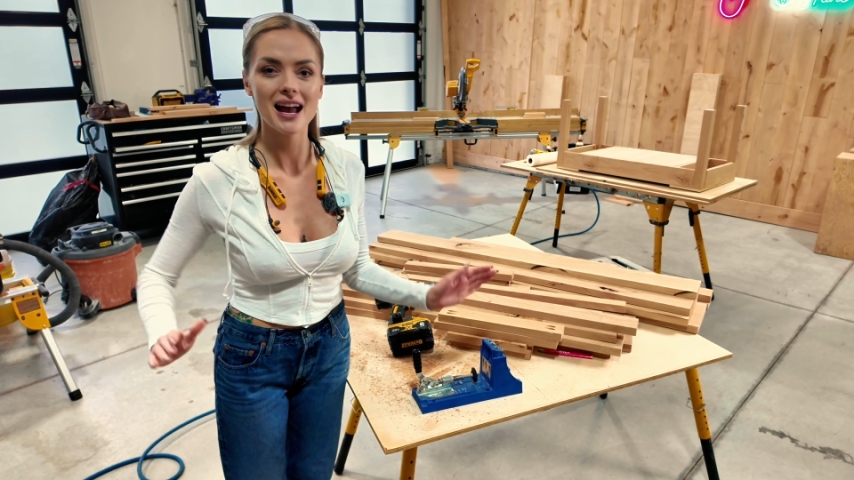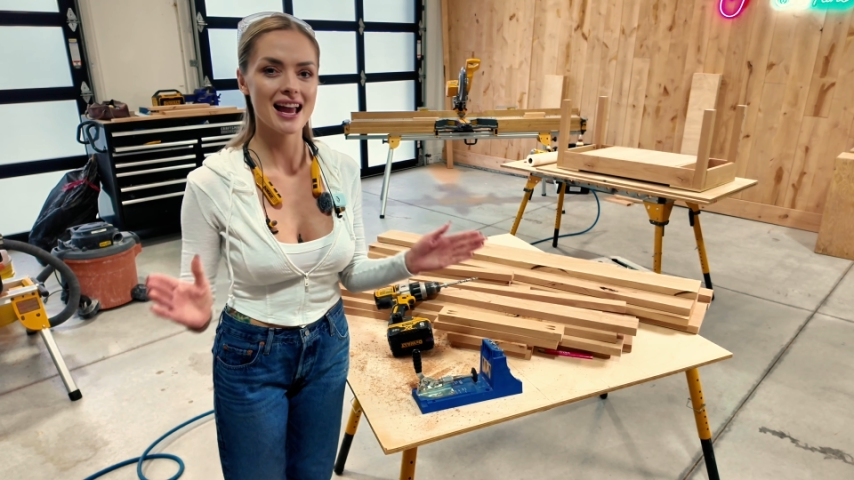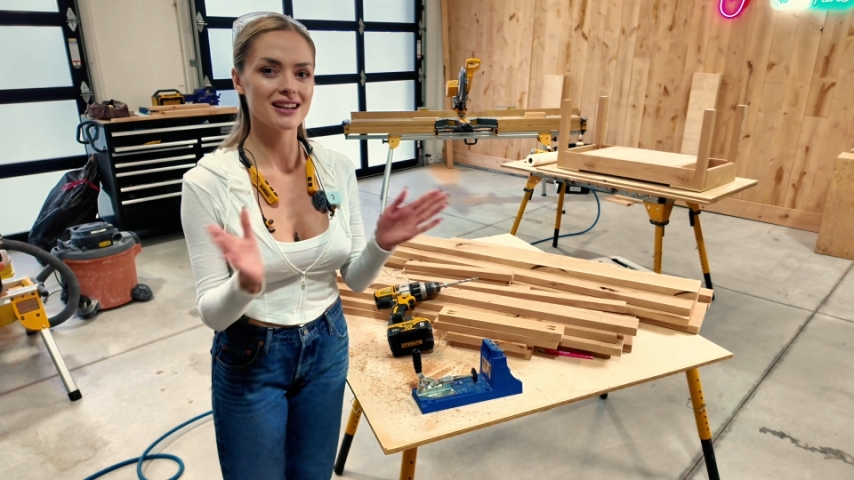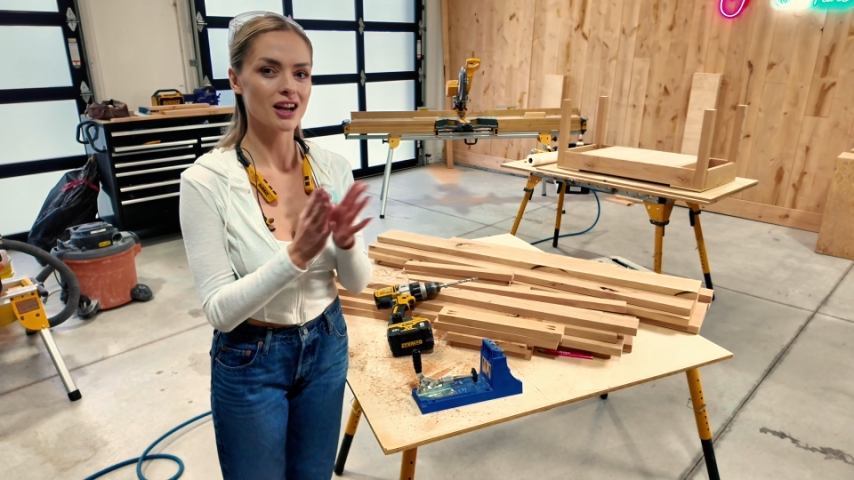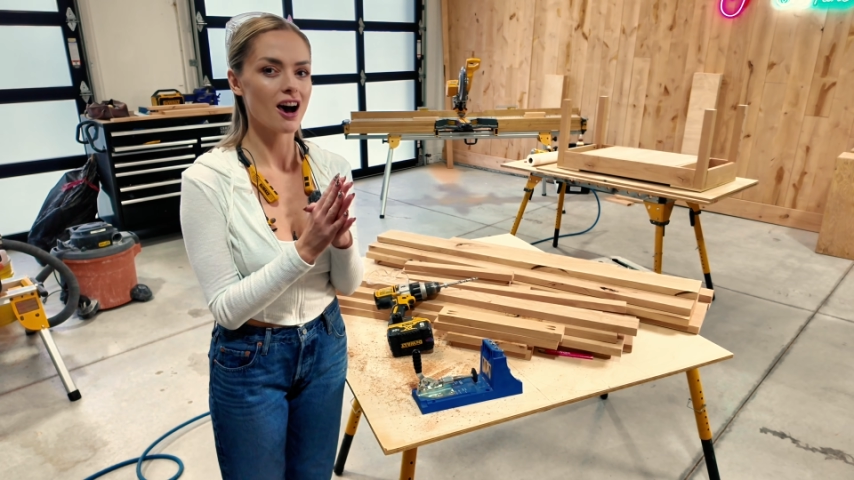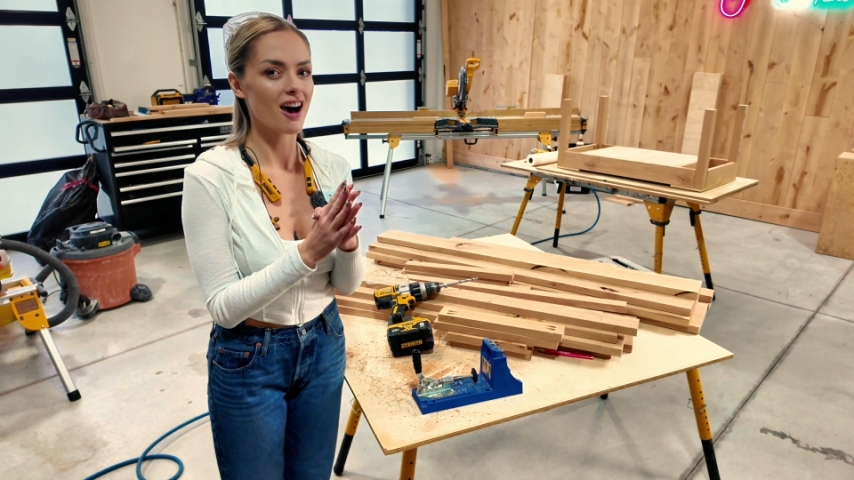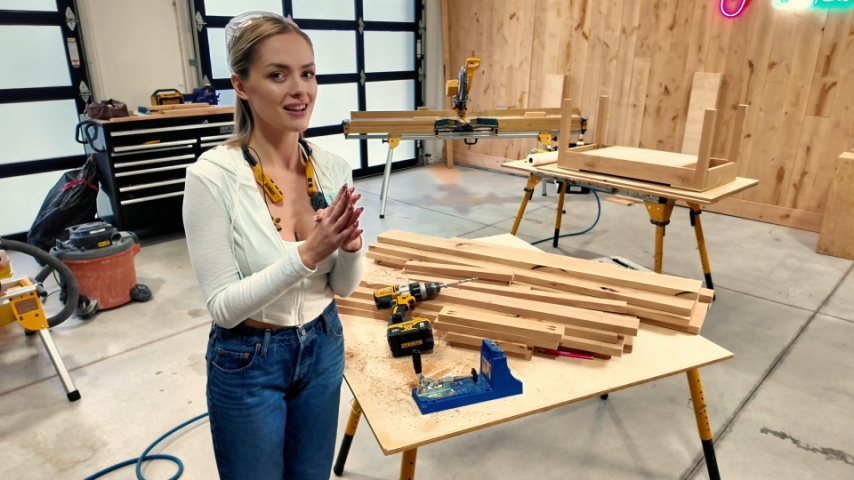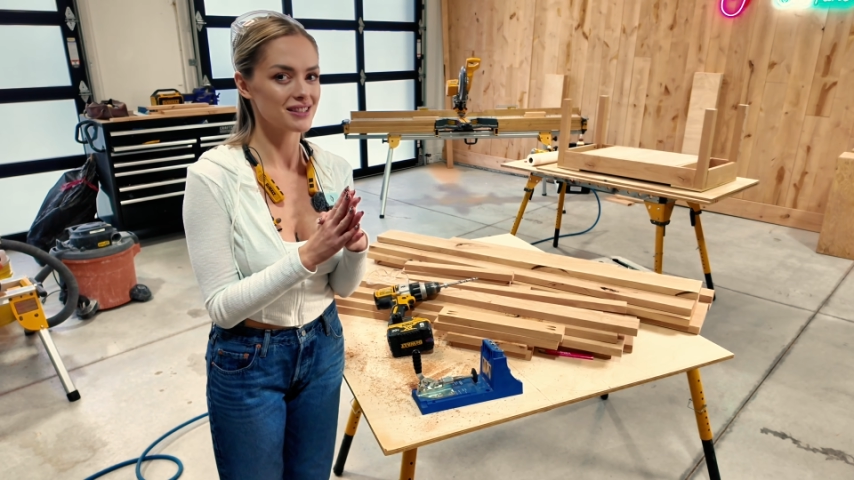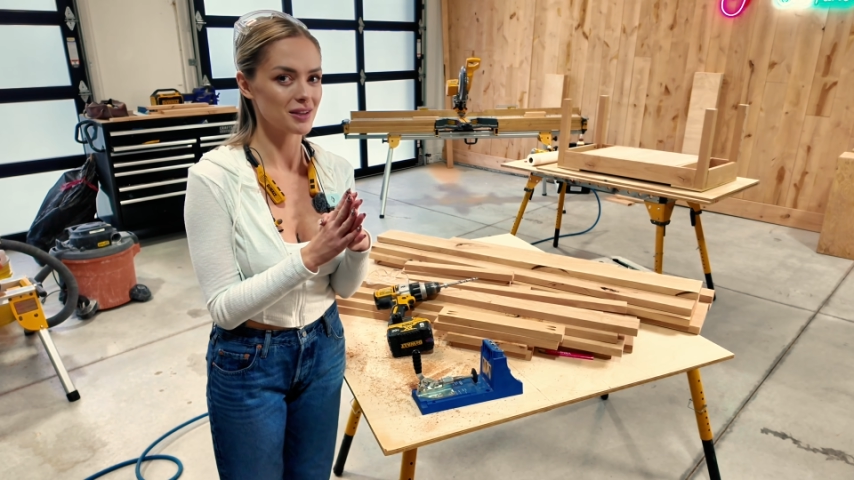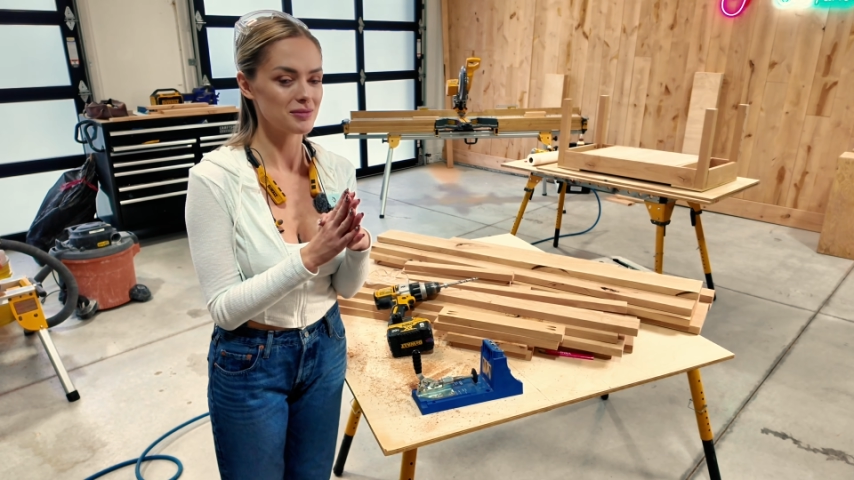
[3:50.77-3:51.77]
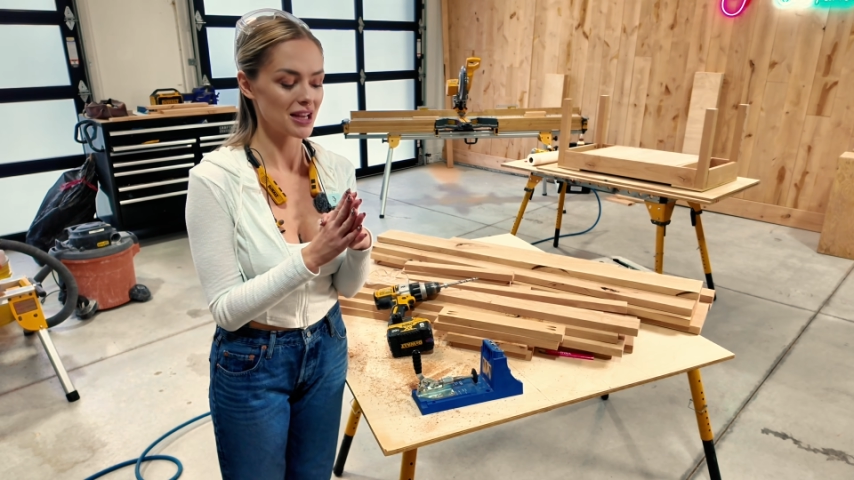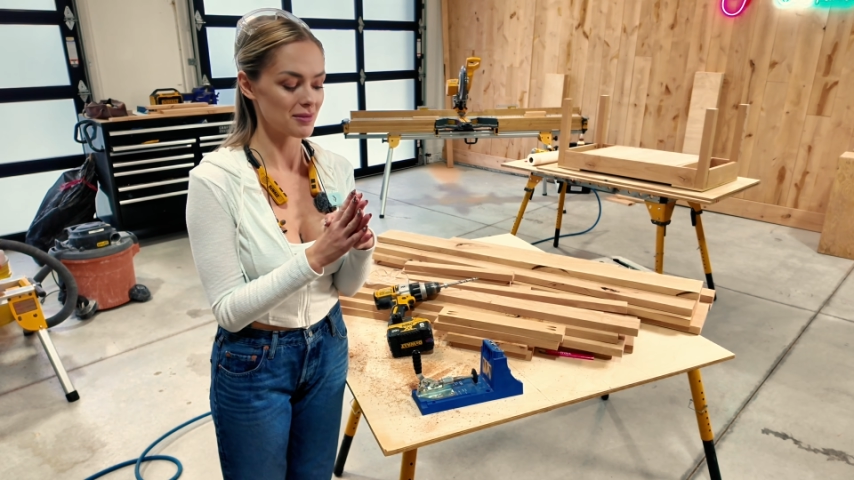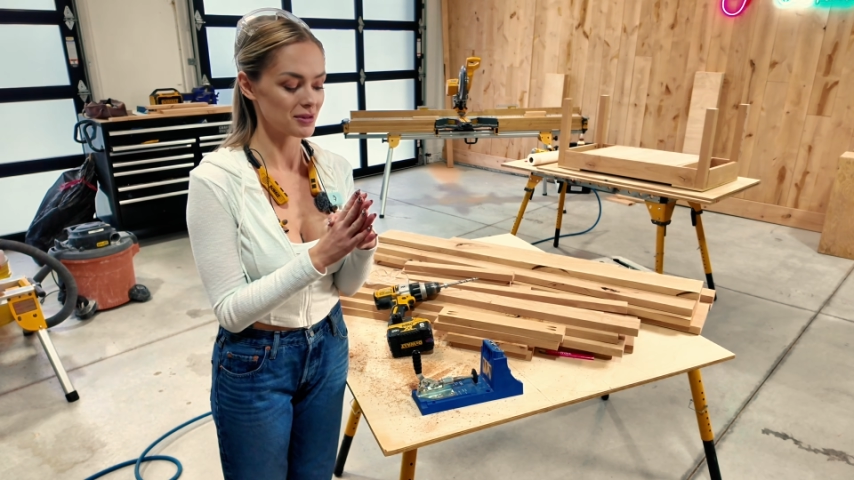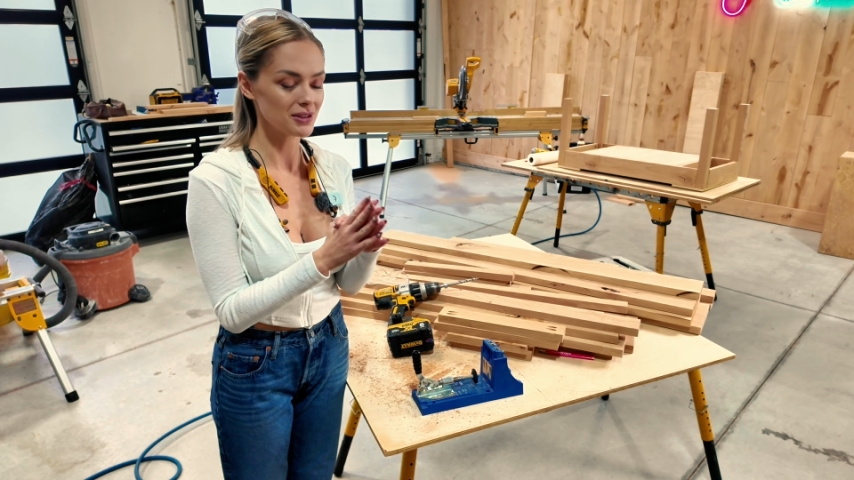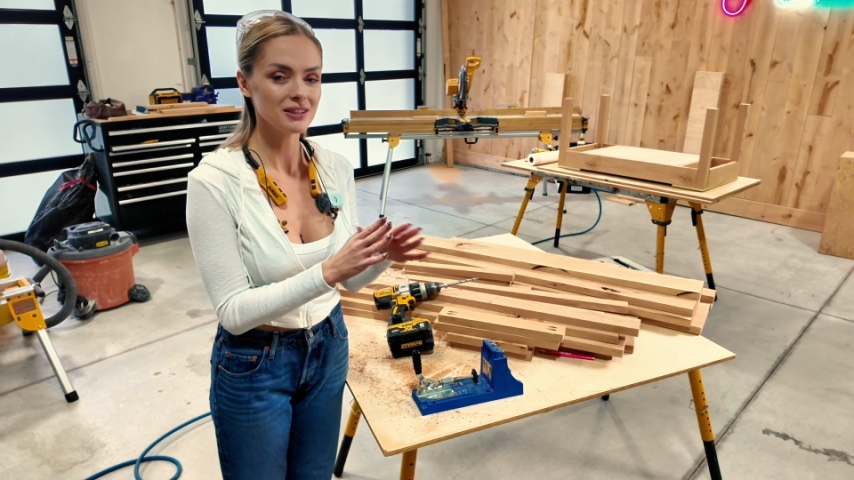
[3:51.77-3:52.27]
and hot tub
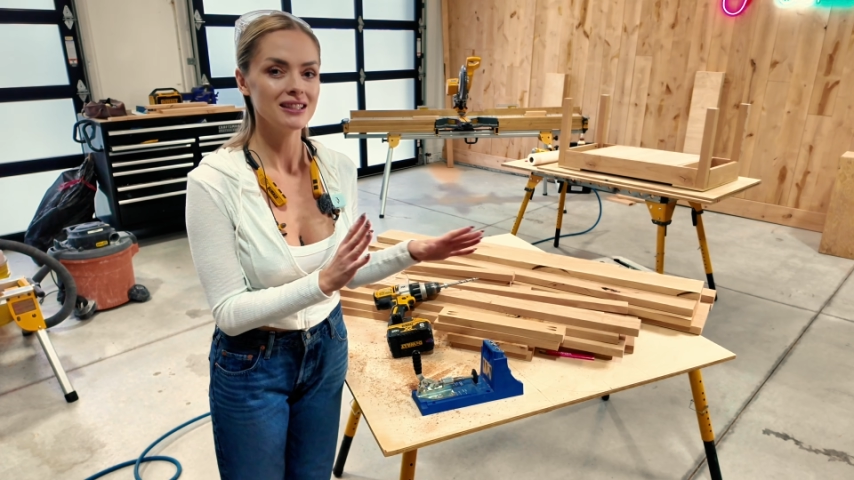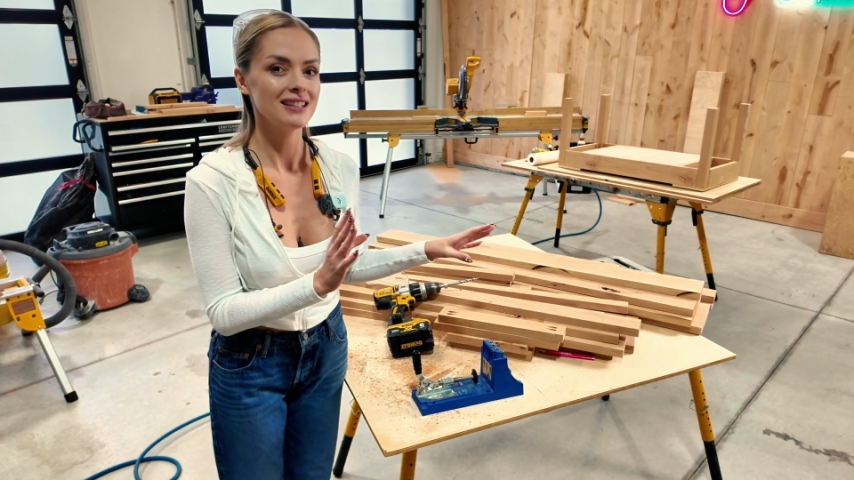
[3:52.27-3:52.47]
table.